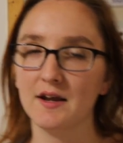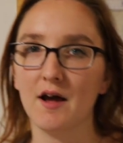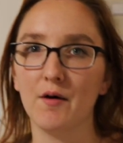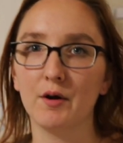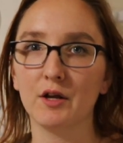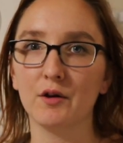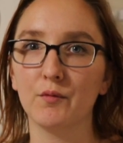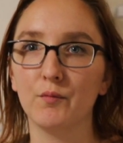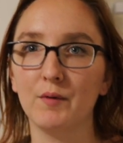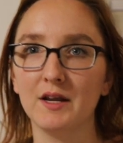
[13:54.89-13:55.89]
Now,
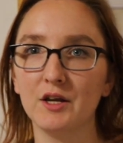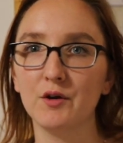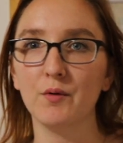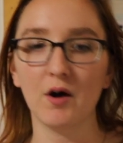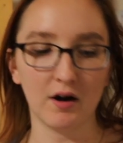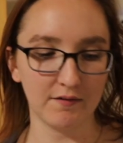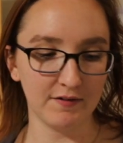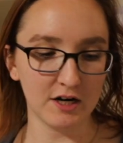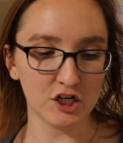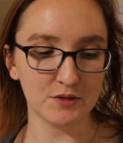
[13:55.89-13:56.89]
when you are
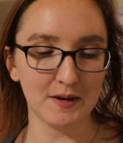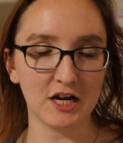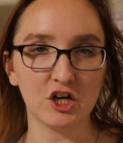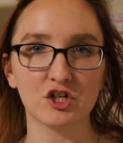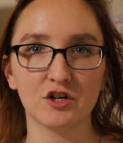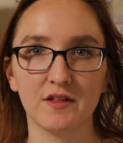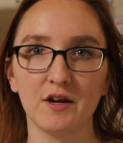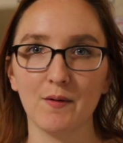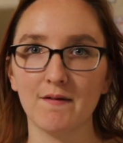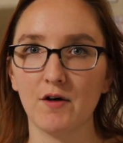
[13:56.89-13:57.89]
finished making sure
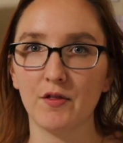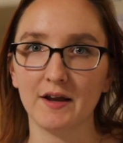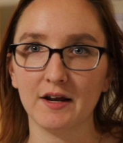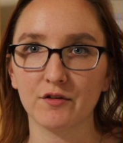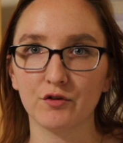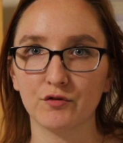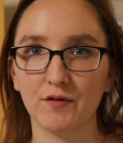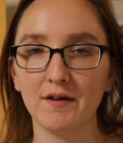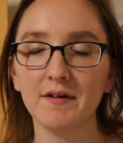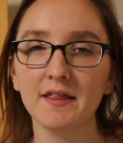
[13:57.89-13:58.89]
that you have all the
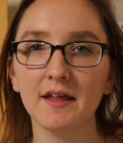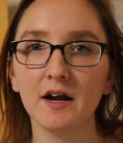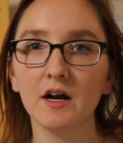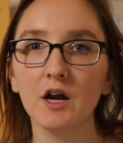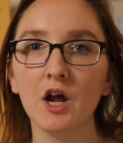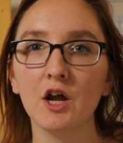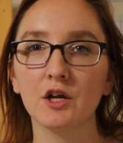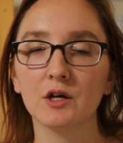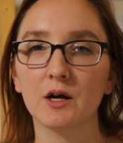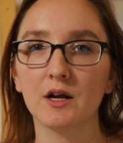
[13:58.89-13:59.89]
answers right there,
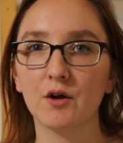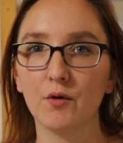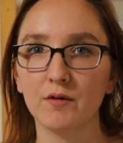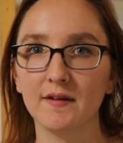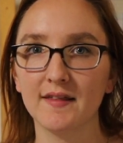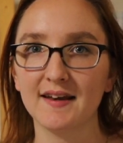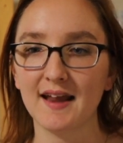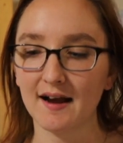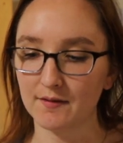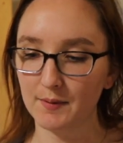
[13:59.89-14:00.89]
you're going to go to the
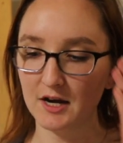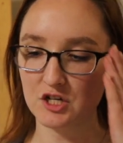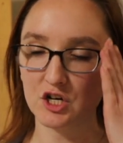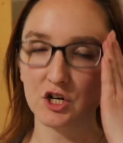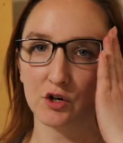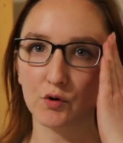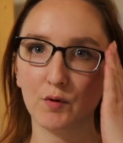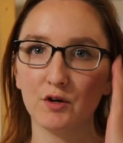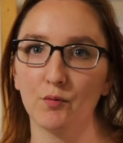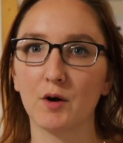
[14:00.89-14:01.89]
next page, and you're
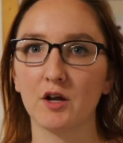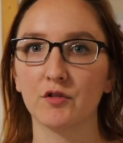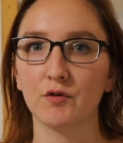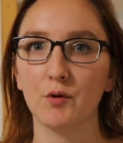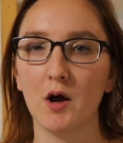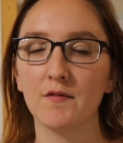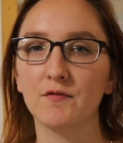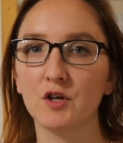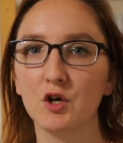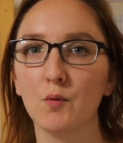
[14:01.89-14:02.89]
going to work through a
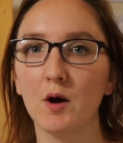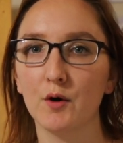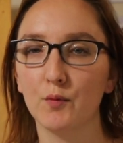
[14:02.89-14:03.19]
few